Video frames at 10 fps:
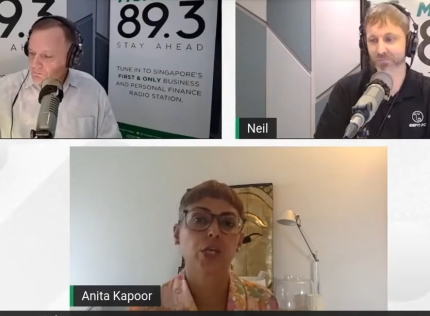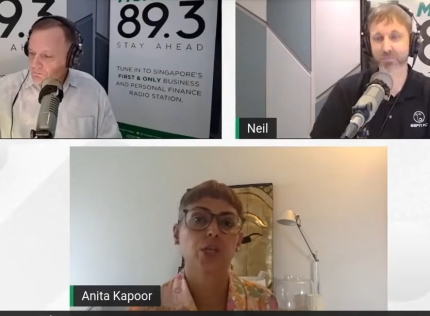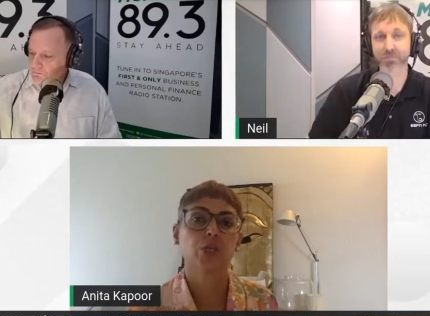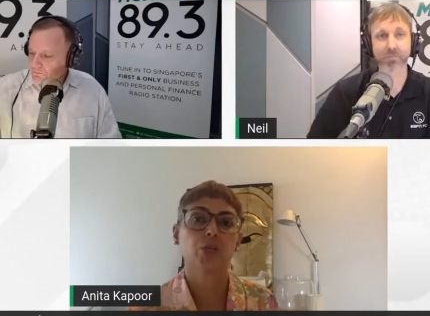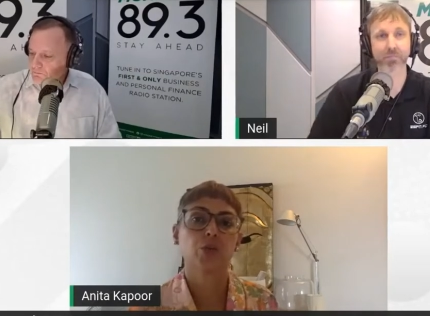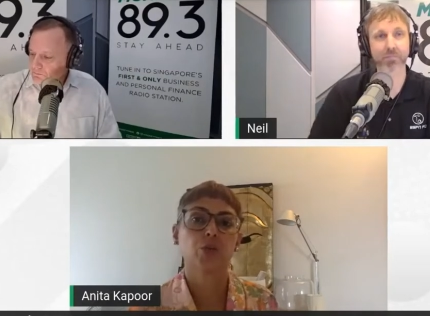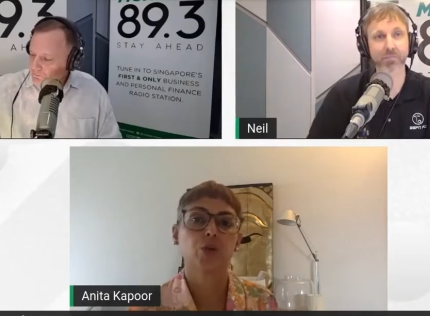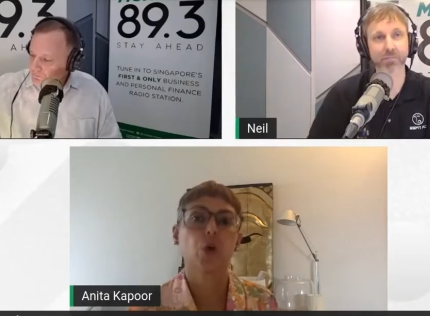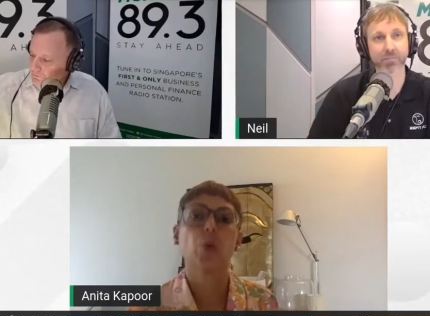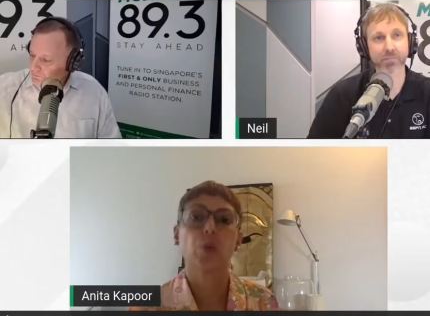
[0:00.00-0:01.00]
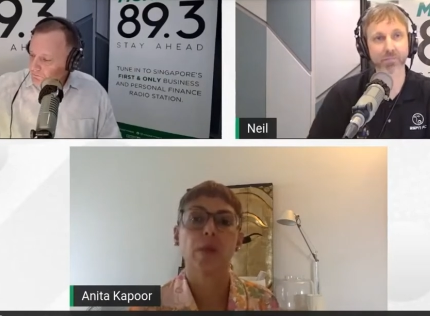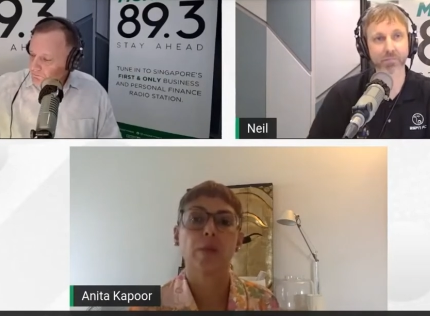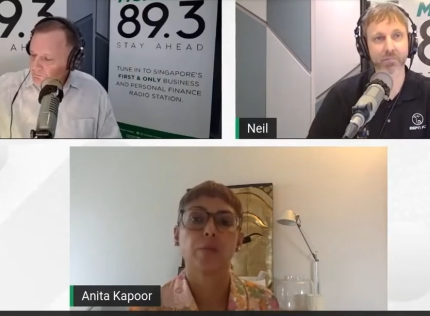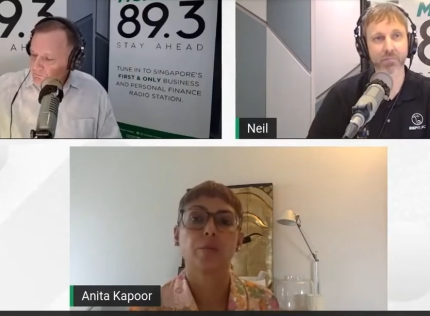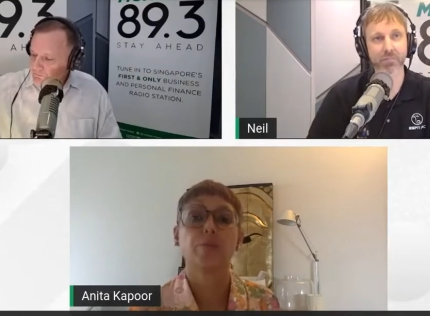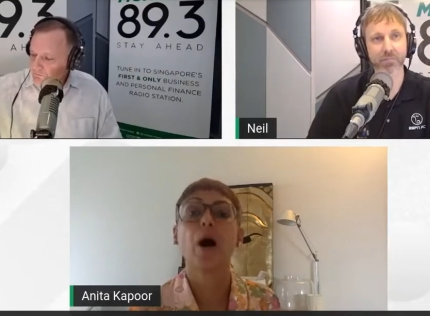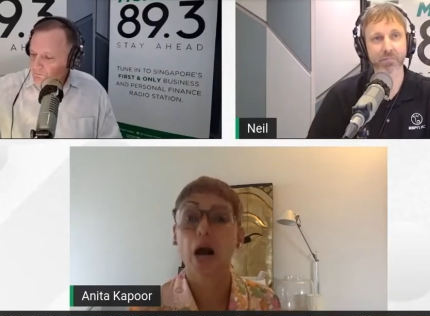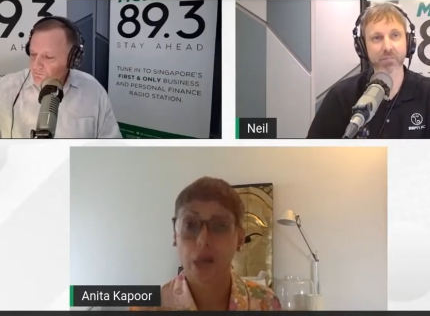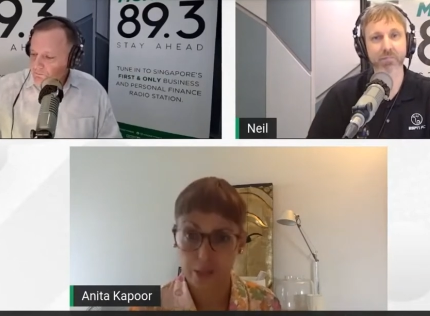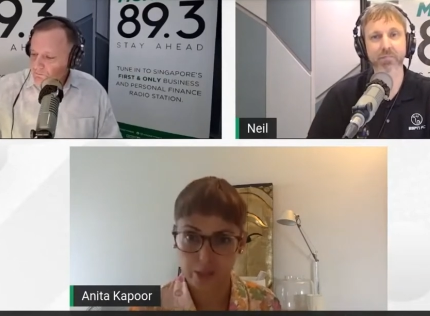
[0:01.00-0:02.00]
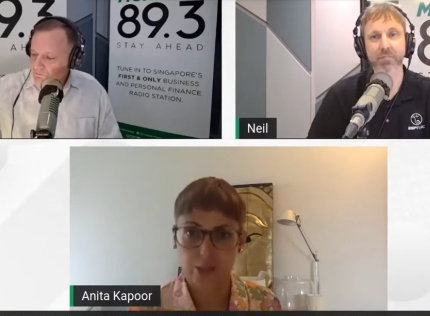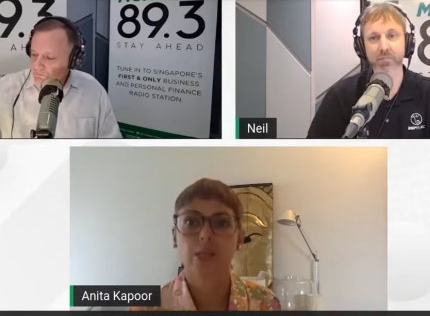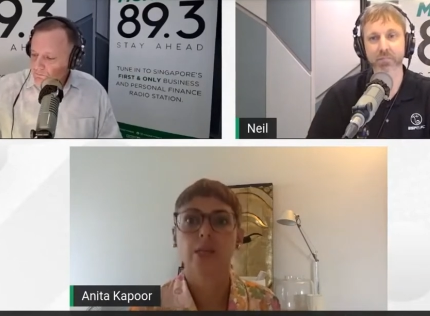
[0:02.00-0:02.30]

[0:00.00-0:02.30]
Speaker 1: to open up parts